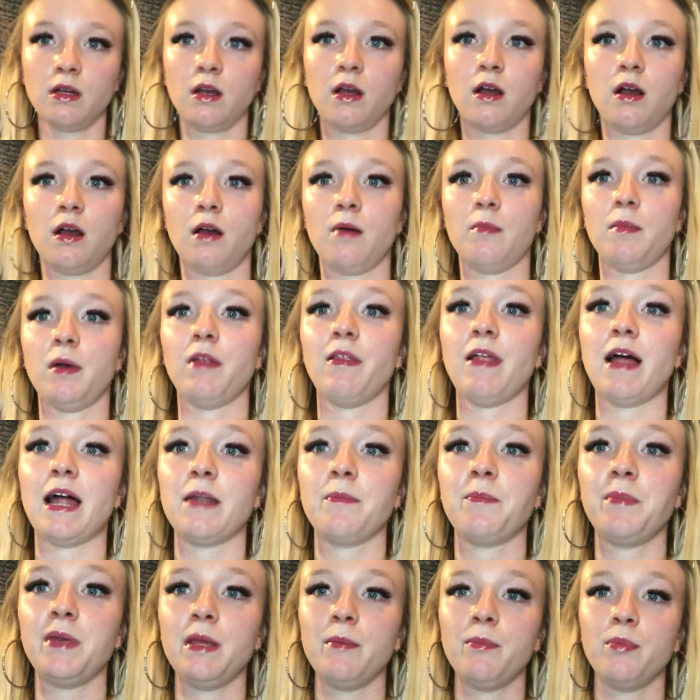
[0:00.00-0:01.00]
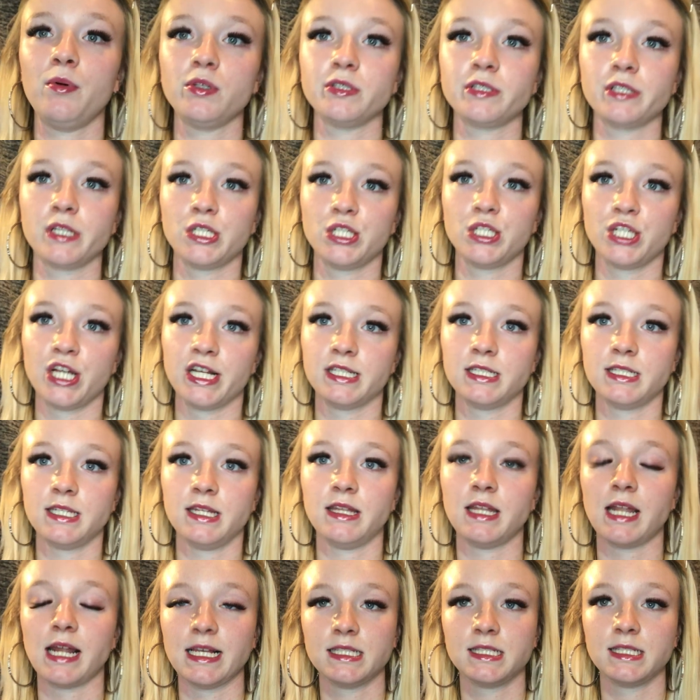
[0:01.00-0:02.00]
A lot of people suggested
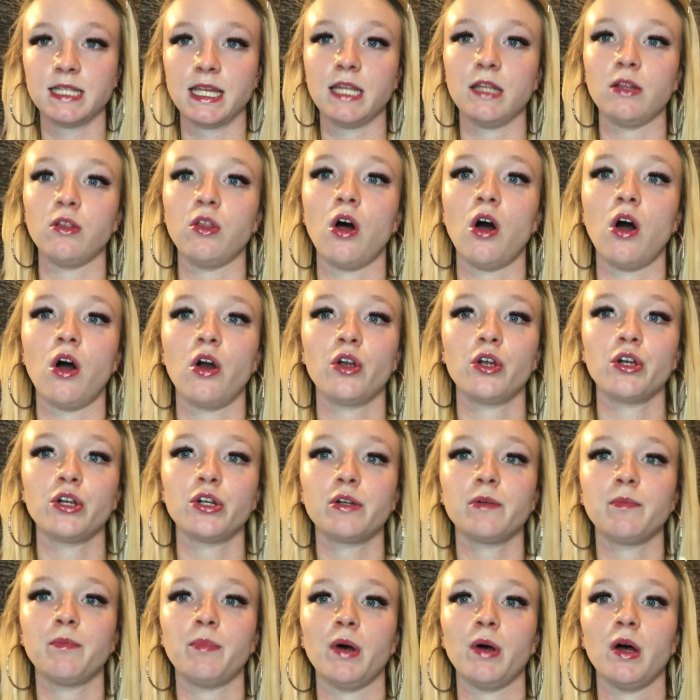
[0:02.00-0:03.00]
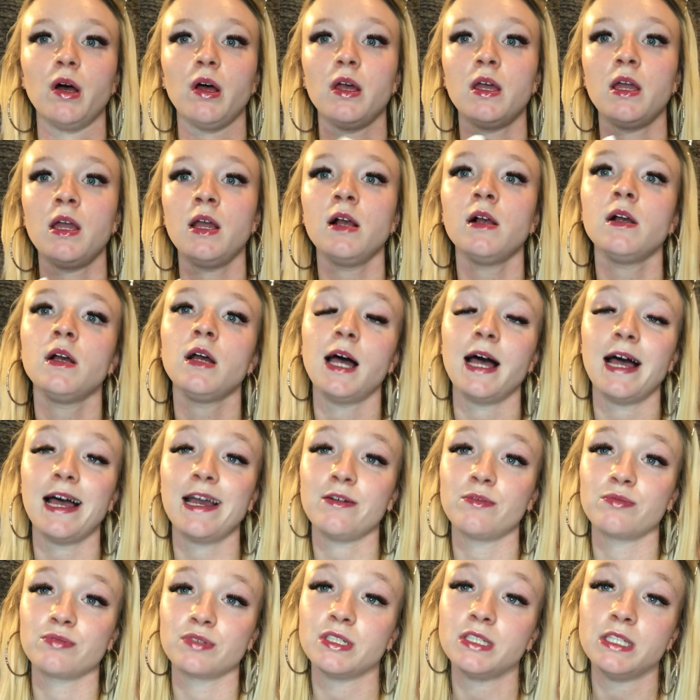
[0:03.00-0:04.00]
that I stayed longer, but
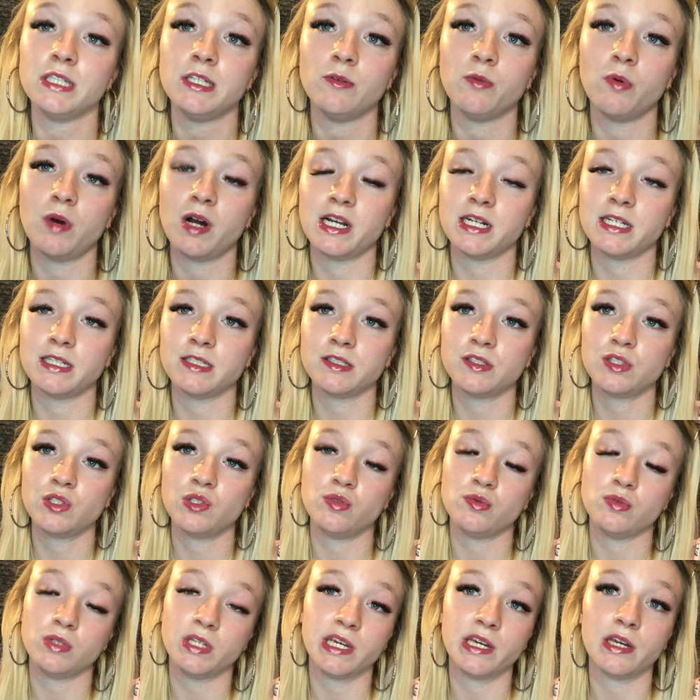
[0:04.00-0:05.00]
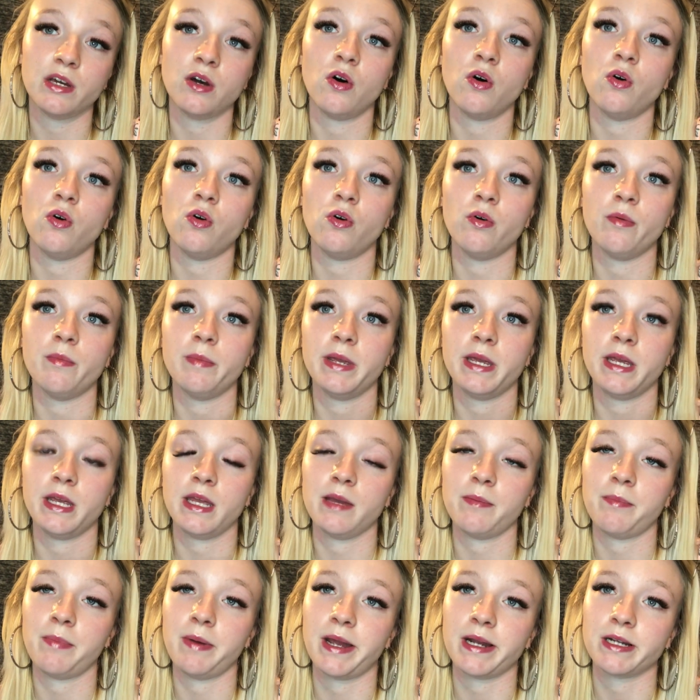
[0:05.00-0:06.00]
I really wanted to get home and
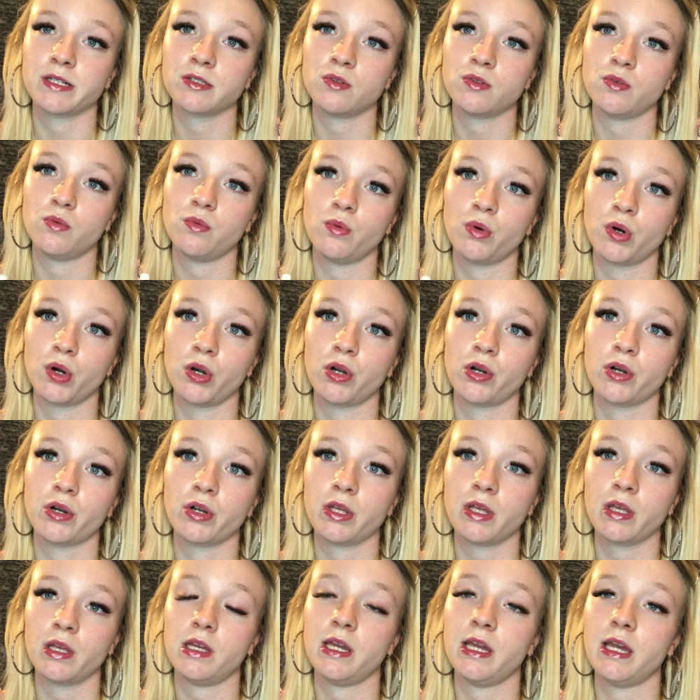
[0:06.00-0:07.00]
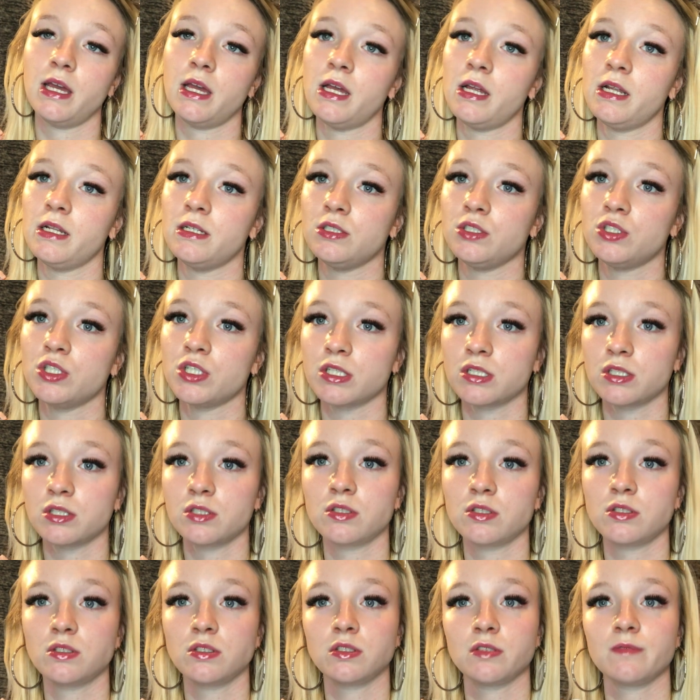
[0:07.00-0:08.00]
get back to work and
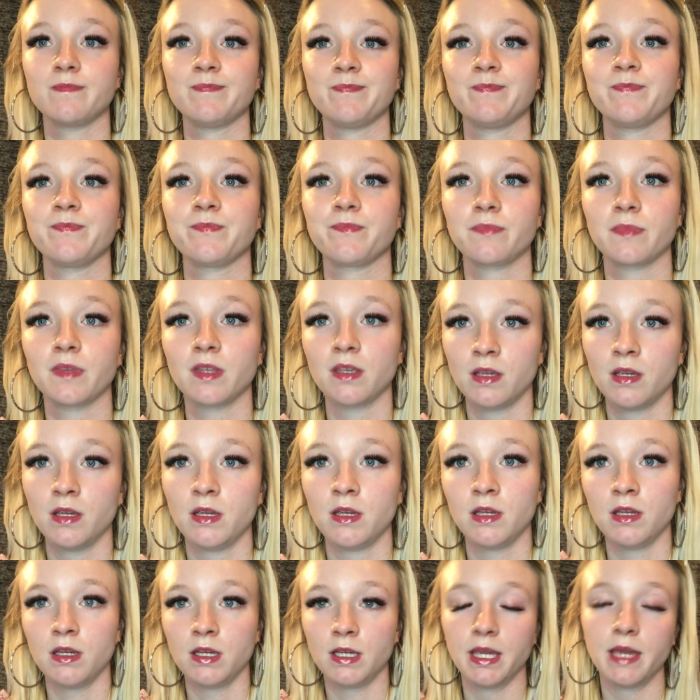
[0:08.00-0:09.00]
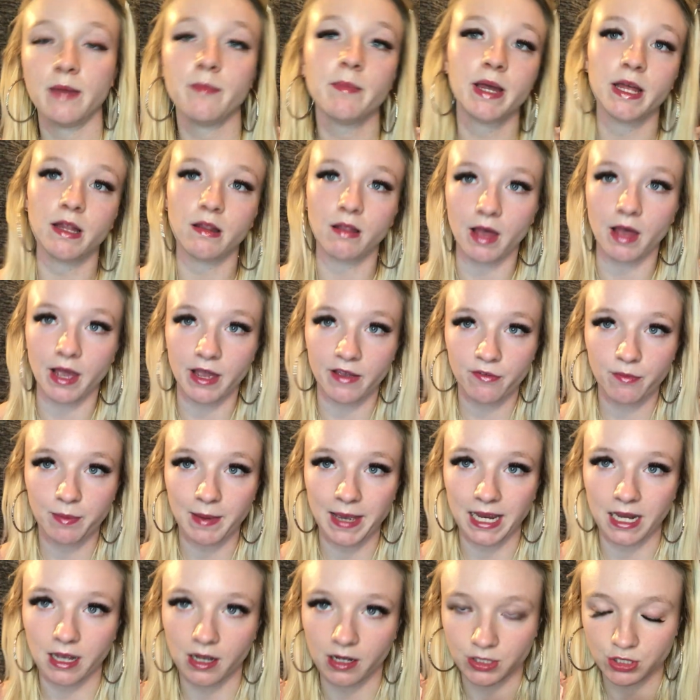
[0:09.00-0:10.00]
just get my life
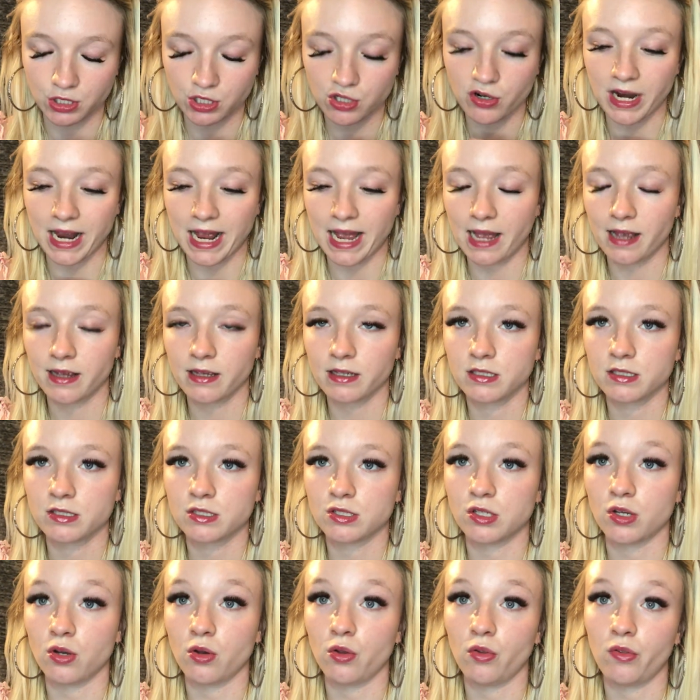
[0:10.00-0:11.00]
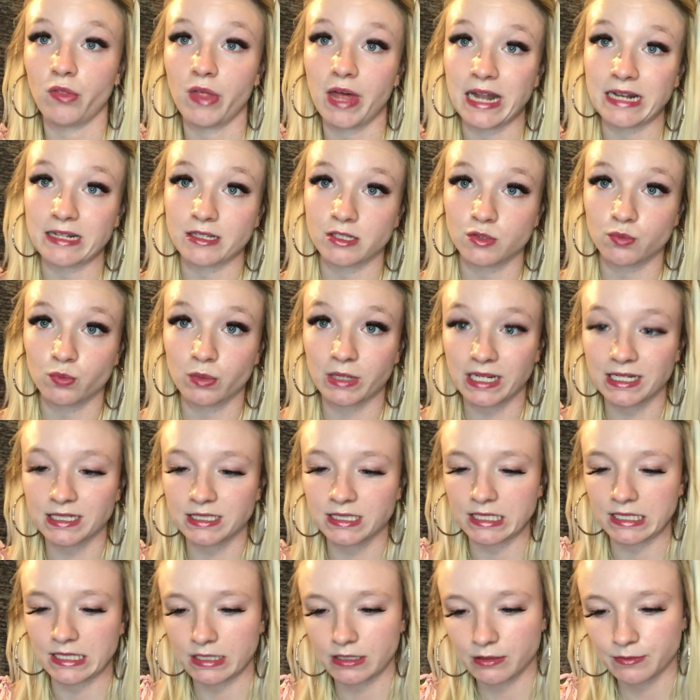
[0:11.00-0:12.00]
back on track. So that is what I
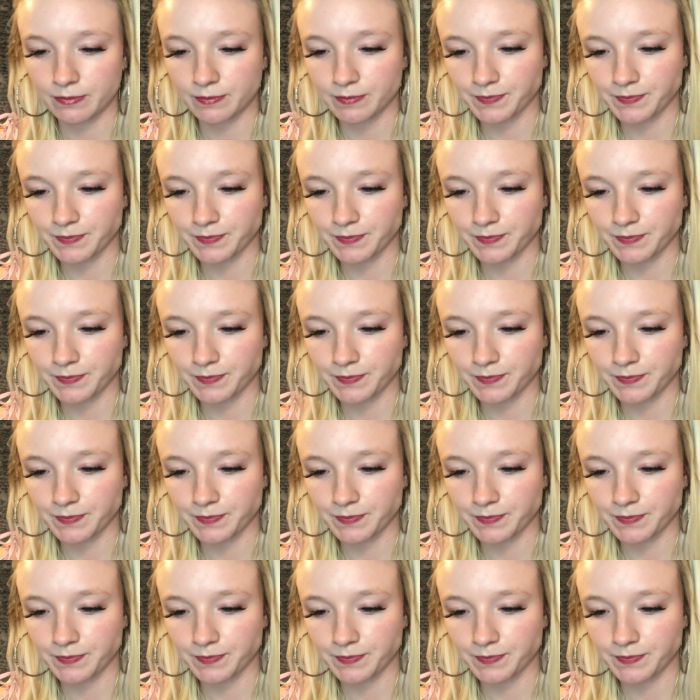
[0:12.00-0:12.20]
did.